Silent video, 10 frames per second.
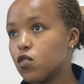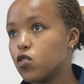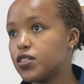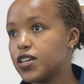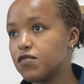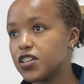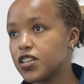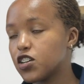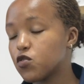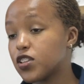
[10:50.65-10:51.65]
all the
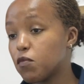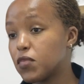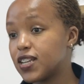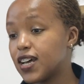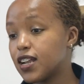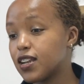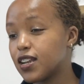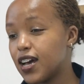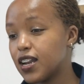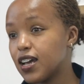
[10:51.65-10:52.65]
investigations have been
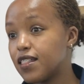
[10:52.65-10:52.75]
done,